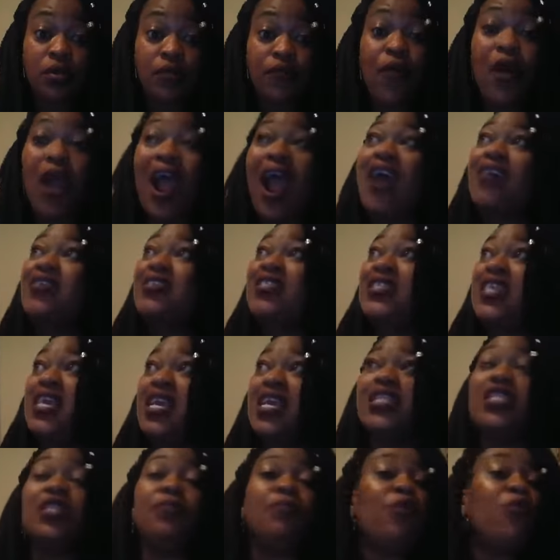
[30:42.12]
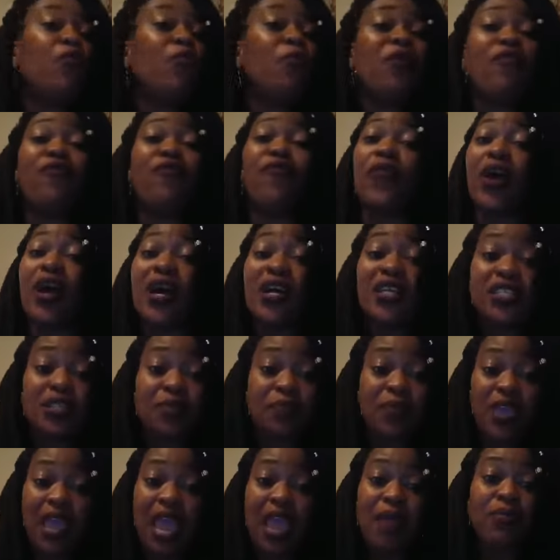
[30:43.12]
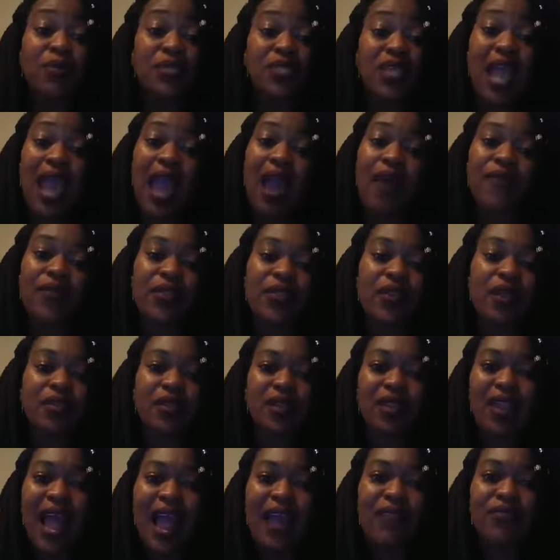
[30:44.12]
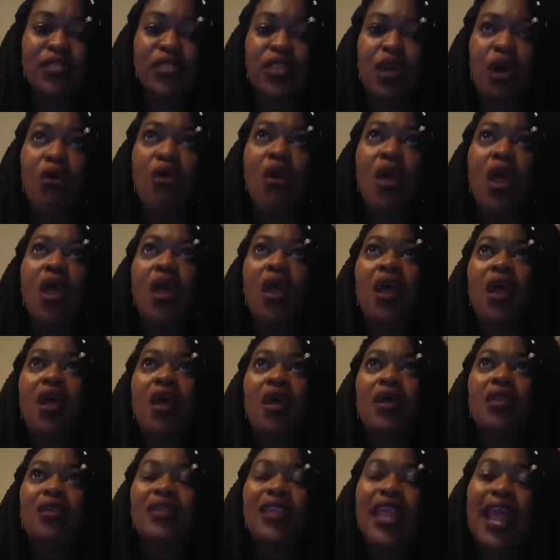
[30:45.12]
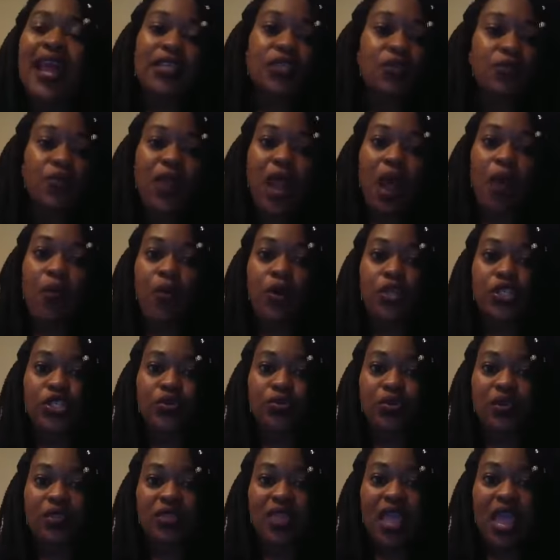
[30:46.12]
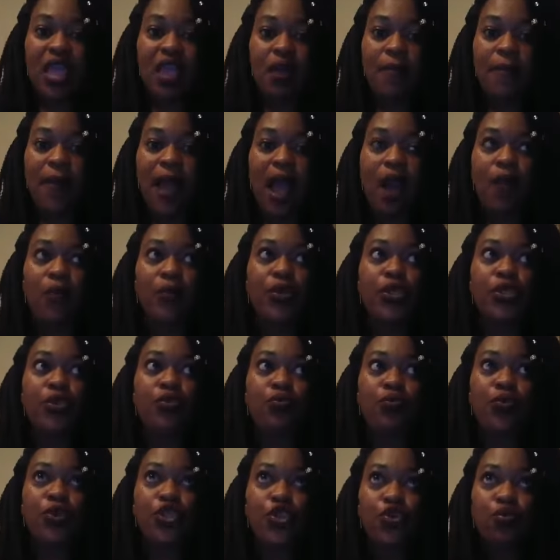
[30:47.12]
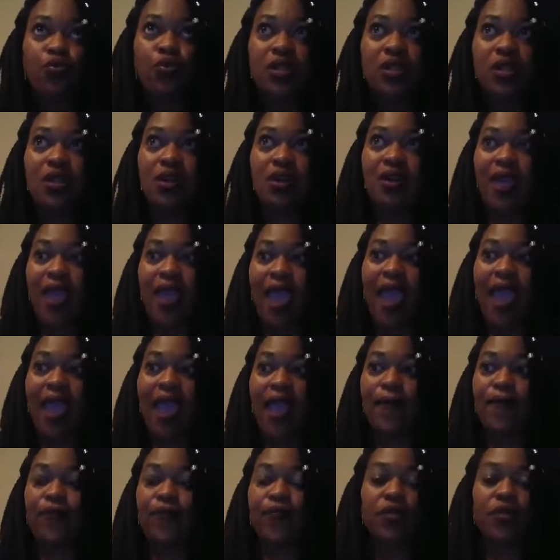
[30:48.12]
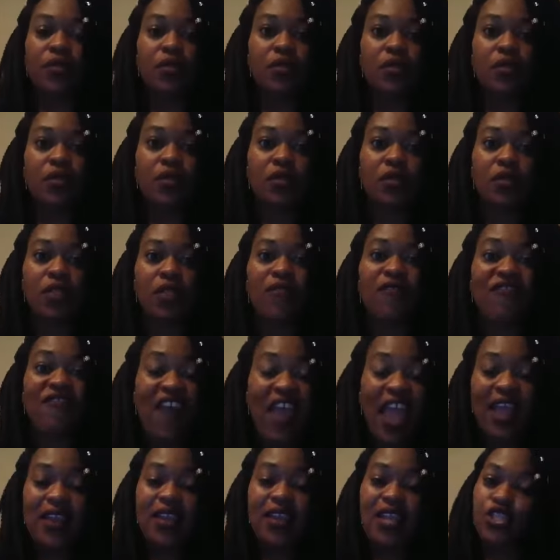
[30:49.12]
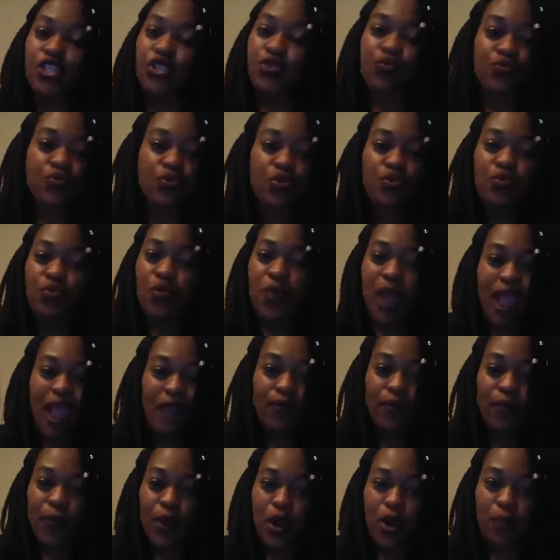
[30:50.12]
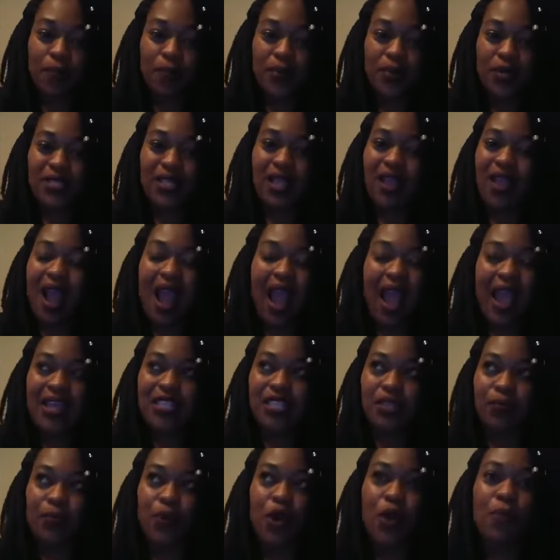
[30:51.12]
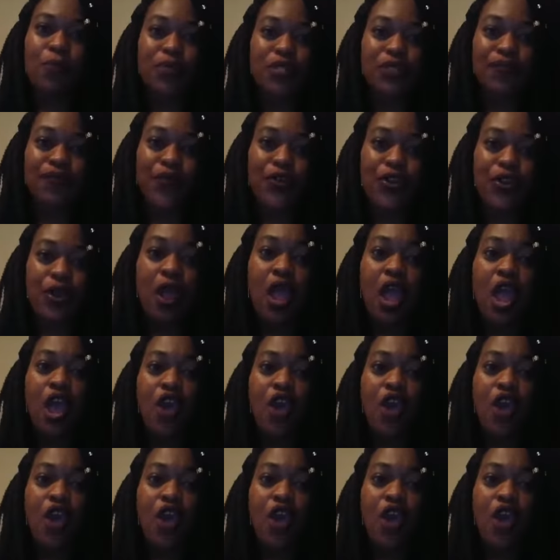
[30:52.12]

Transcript: for our sins to be repented, for us to be able to have another life. So that's what I want you to think about when you look at the fact that you do have a purpose, that God has a purpose for